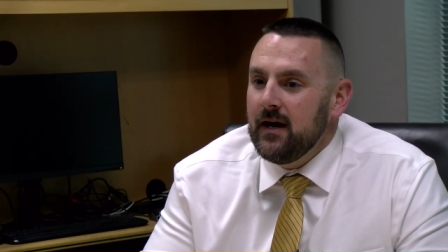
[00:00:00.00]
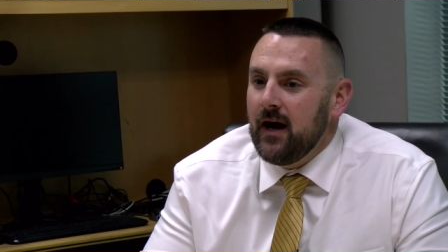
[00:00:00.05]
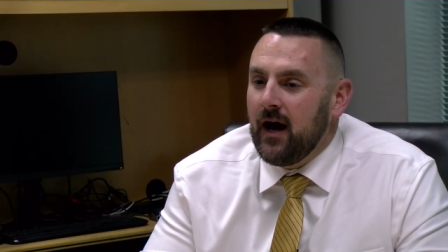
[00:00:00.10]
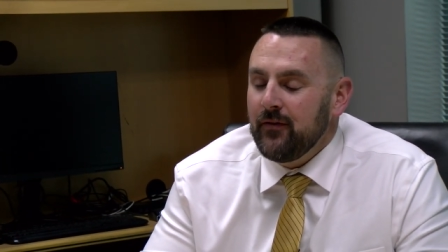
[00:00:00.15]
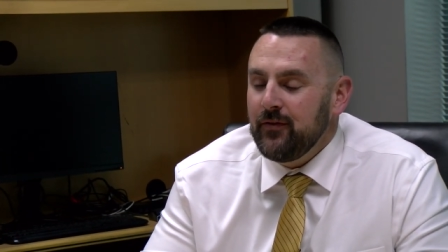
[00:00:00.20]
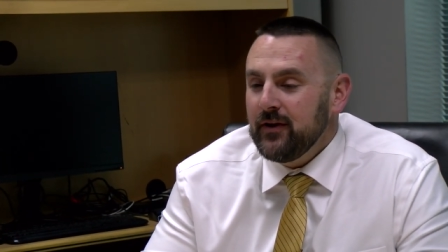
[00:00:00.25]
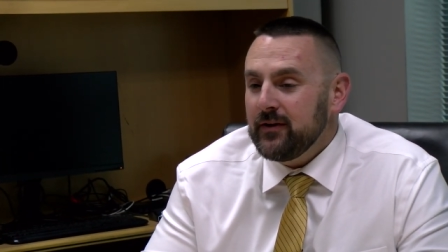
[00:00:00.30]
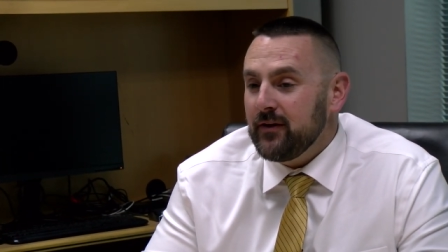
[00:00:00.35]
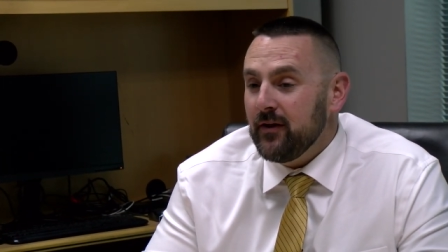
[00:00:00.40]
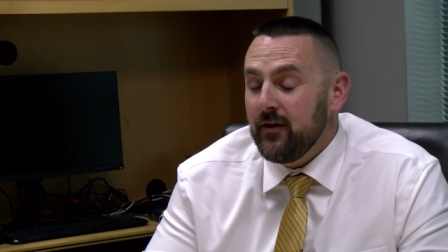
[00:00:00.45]
I
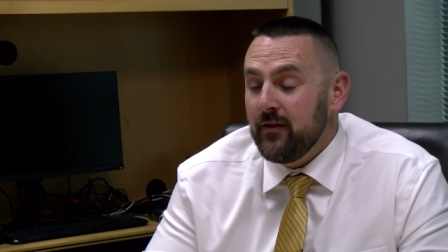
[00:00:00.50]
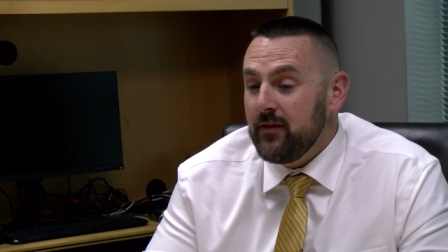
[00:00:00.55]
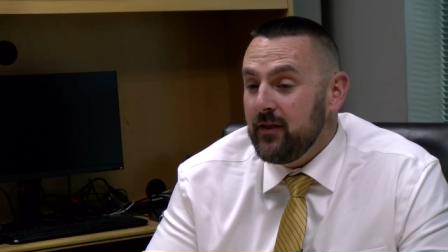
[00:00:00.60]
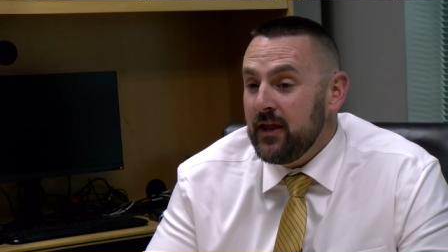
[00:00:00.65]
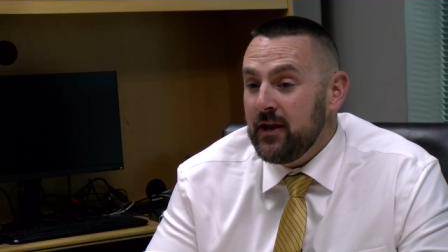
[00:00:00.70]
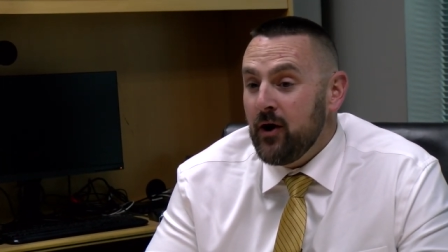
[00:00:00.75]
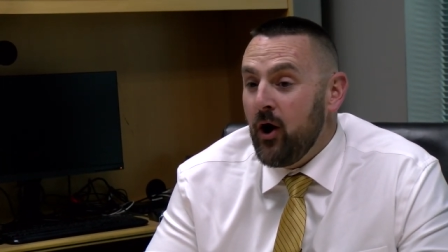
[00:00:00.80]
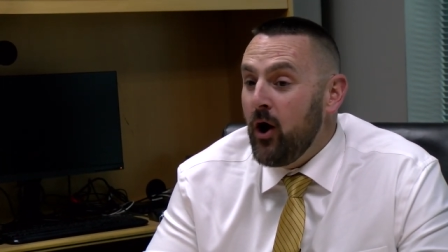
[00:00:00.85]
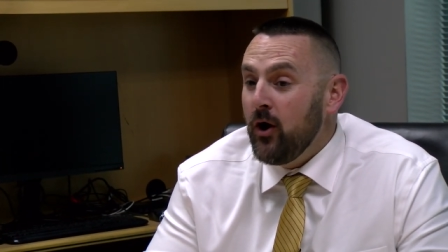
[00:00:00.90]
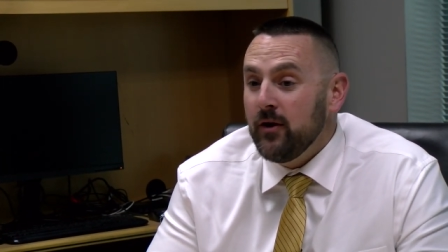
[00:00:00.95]
think
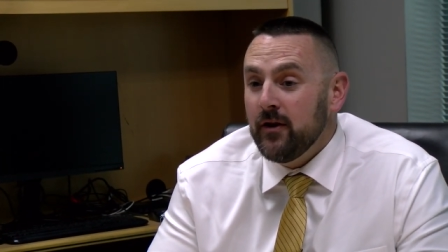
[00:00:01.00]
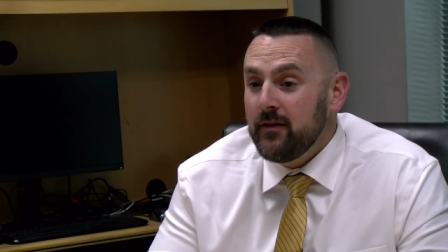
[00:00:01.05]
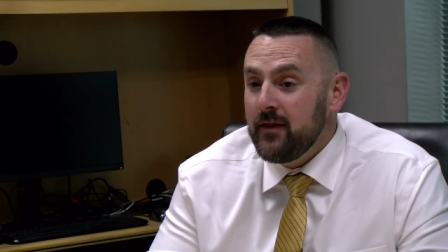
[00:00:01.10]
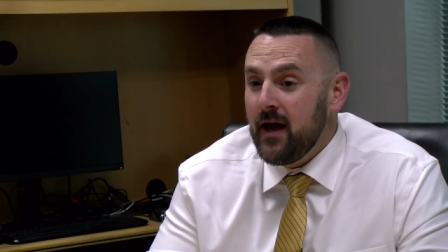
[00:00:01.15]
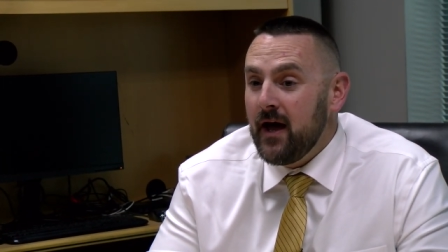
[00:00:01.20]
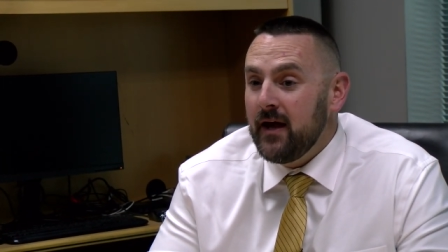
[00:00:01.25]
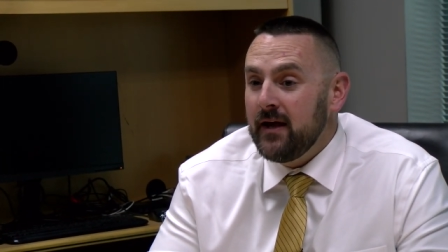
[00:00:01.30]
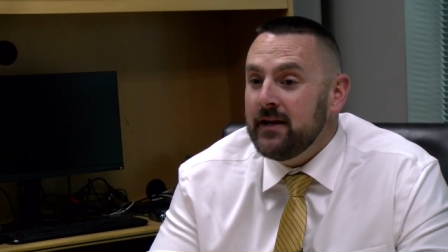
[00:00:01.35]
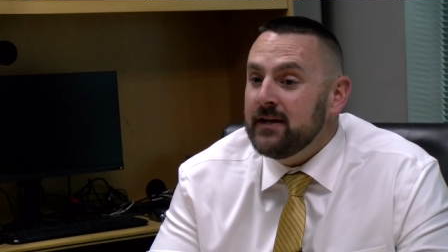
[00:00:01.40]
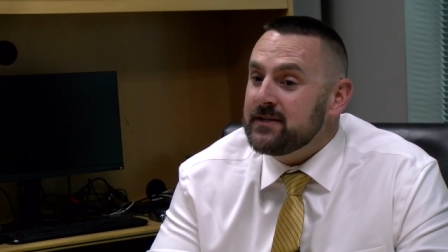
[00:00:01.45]
in all of
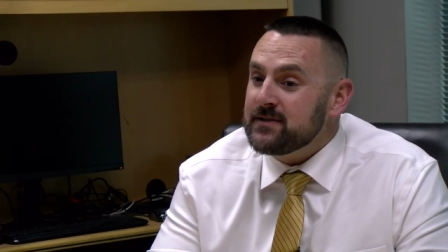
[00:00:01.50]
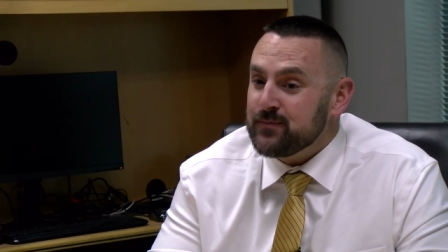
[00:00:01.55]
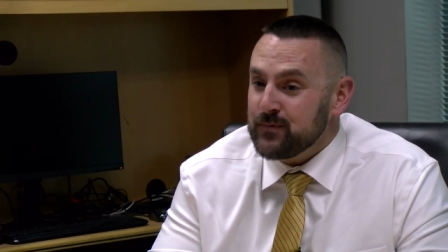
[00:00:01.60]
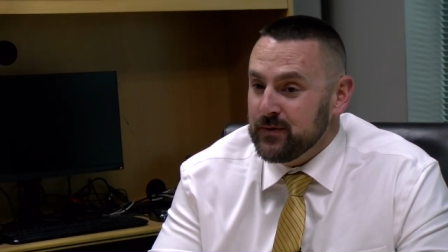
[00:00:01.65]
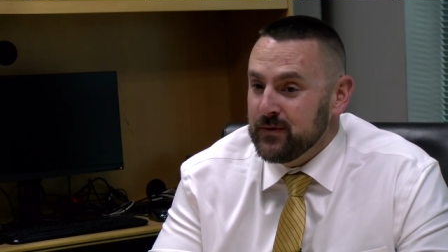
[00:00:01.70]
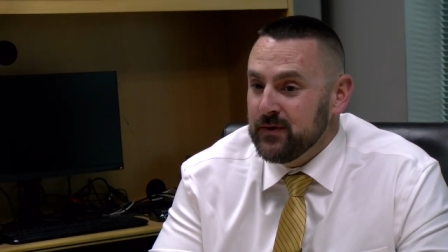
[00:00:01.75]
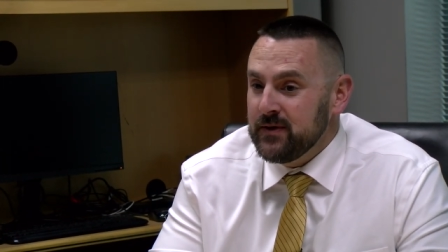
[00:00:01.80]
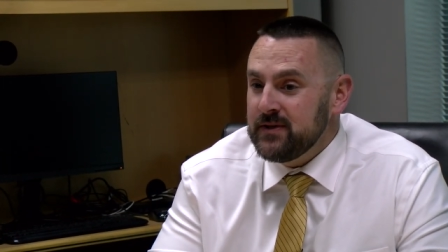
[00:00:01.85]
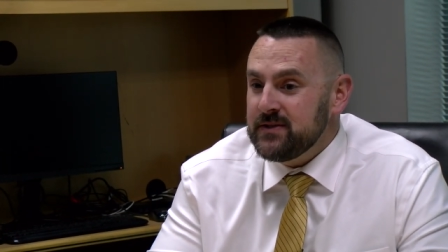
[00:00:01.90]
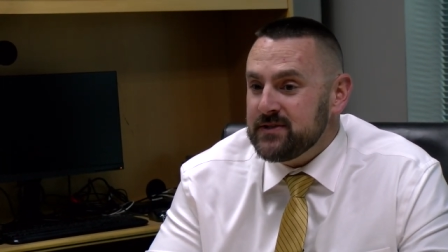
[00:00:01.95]
that, it's
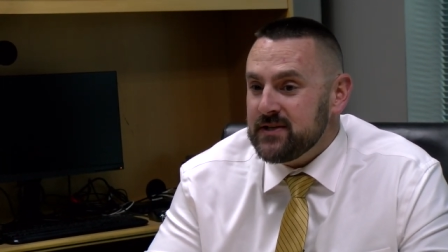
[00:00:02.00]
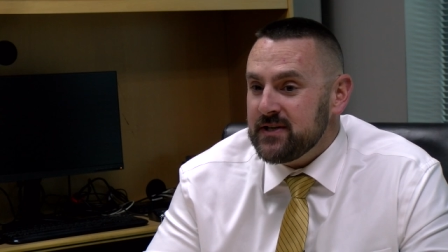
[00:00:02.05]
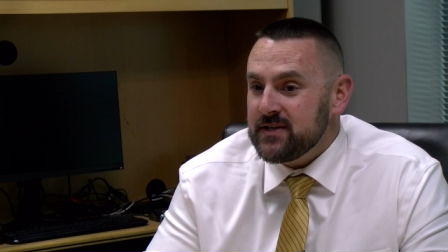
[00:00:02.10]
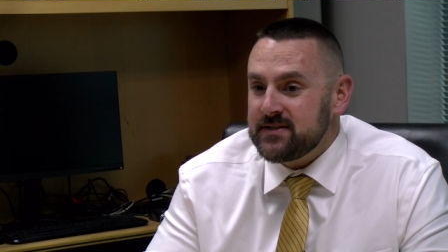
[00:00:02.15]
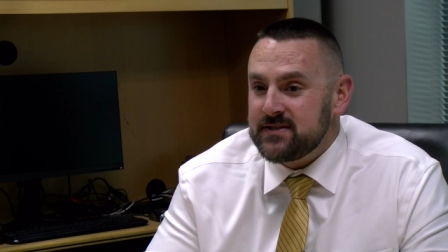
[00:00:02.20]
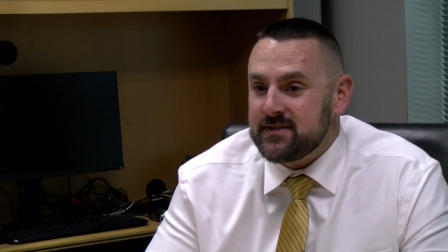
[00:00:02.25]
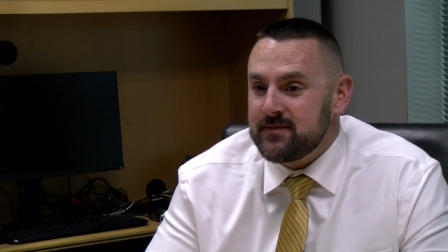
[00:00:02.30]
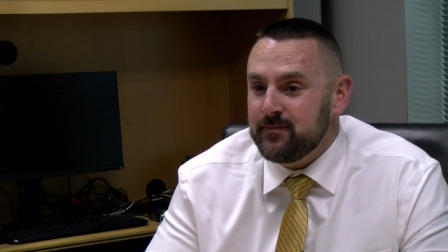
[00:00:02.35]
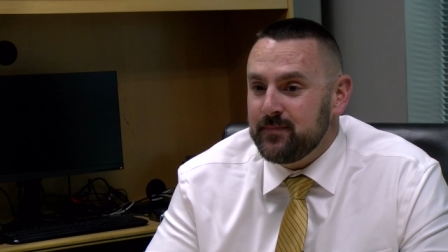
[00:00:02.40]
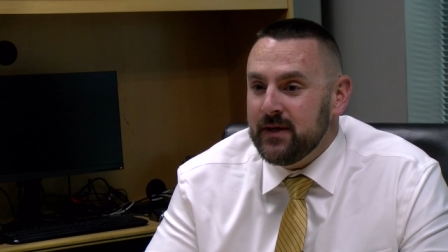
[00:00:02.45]
really
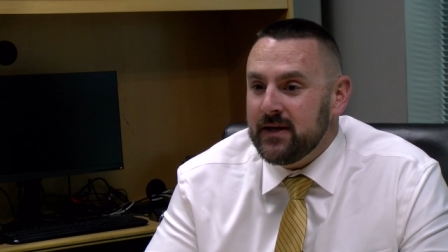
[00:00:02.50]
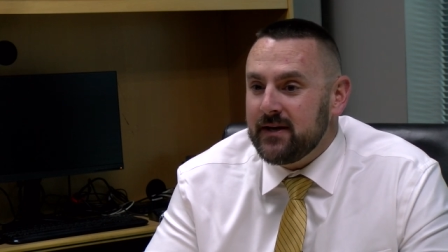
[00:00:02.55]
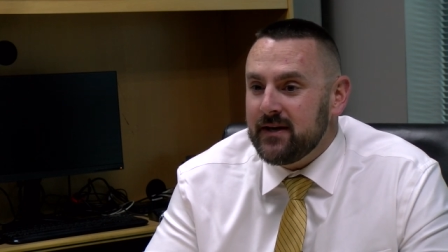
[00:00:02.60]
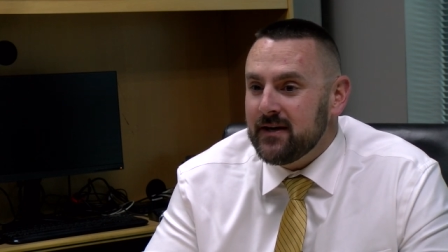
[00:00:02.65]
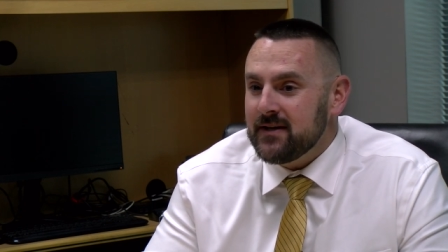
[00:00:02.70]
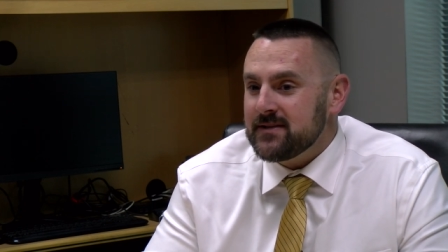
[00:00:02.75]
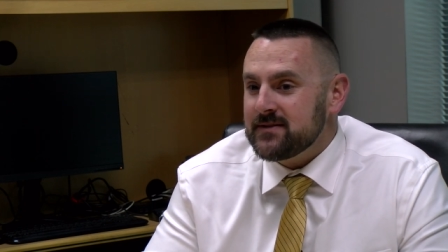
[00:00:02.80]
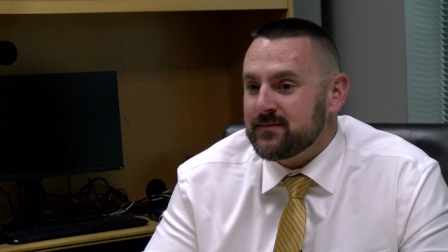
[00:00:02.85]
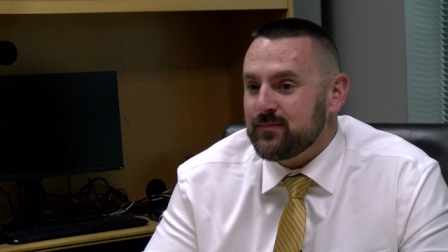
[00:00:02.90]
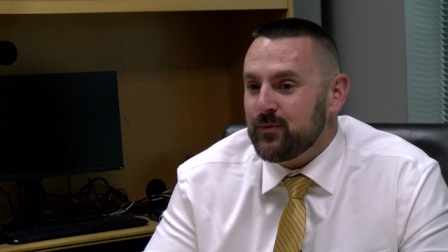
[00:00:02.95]
just
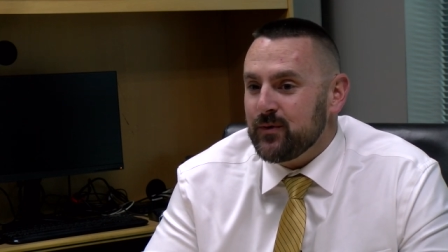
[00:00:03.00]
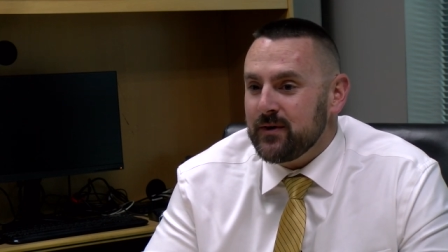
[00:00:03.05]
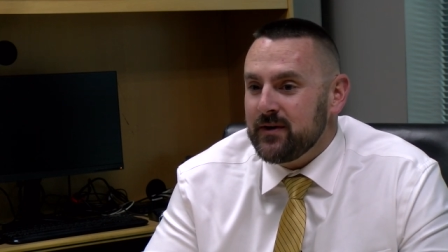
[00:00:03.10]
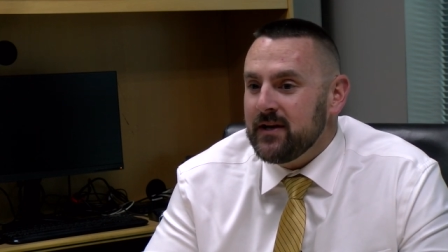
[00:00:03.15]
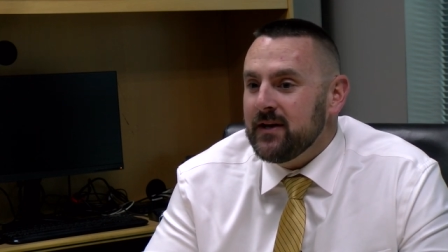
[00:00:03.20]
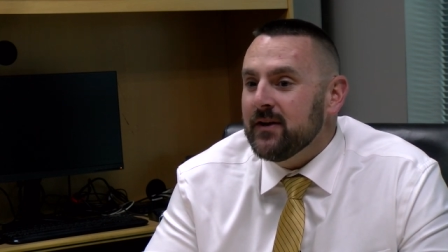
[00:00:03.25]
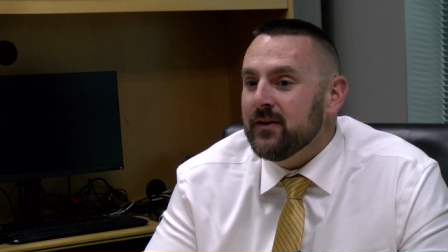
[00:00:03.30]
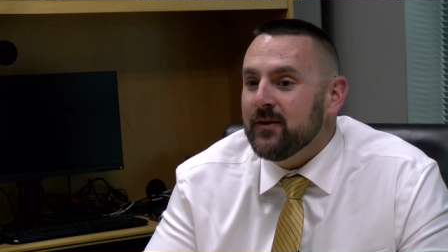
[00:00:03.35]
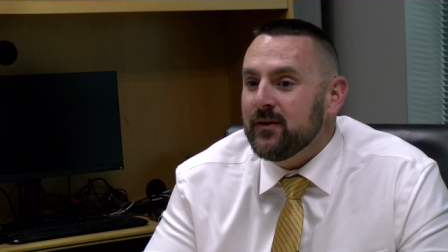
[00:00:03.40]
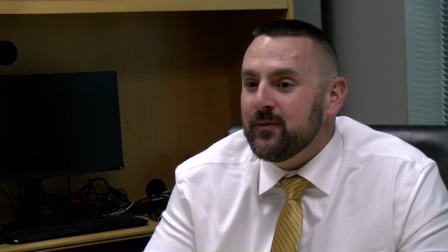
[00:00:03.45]
because we're
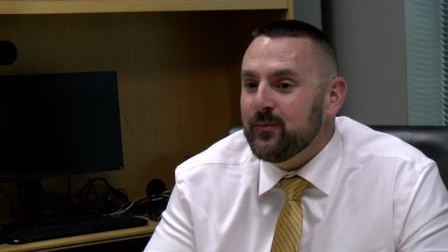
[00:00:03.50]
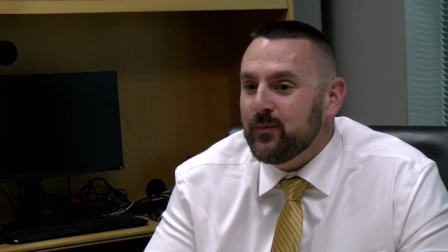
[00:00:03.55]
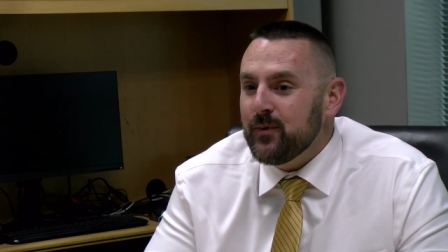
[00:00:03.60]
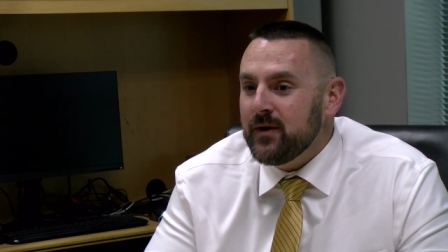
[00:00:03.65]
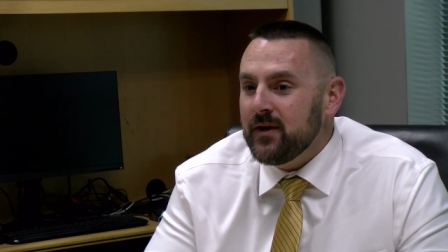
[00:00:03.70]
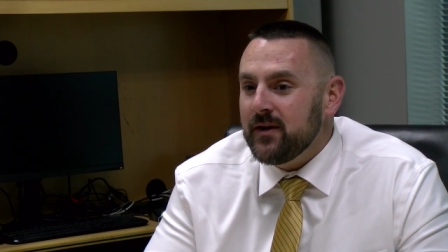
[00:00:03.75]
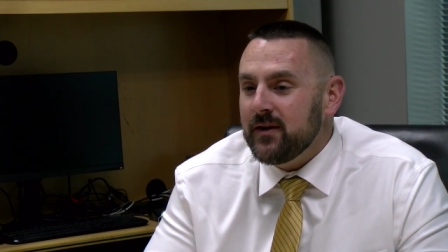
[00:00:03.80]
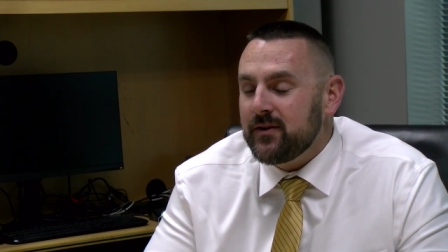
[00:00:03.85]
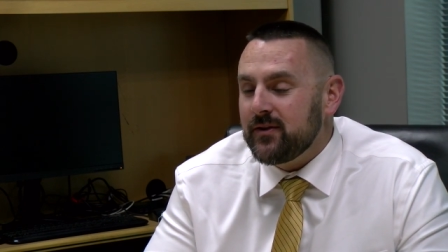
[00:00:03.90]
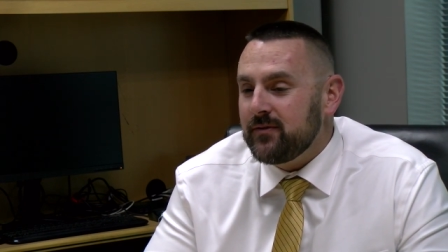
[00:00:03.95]
dealing
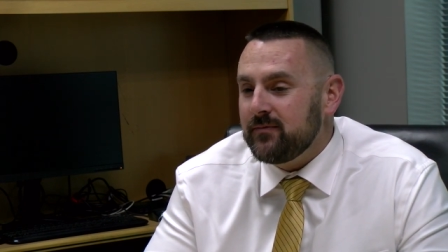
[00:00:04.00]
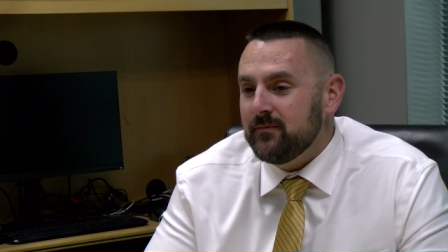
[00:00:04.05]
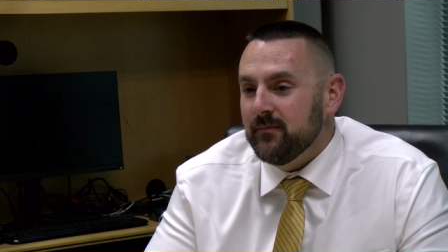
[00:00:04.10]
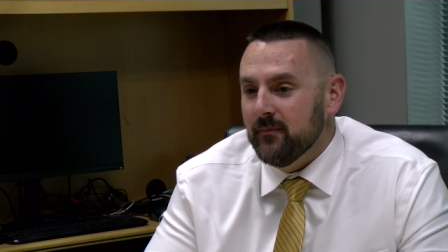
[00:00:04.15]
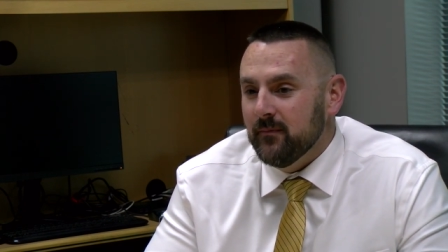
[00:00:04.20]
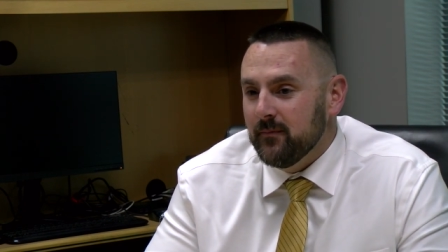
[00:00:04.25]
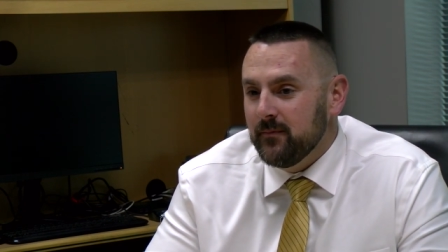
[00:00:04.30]
with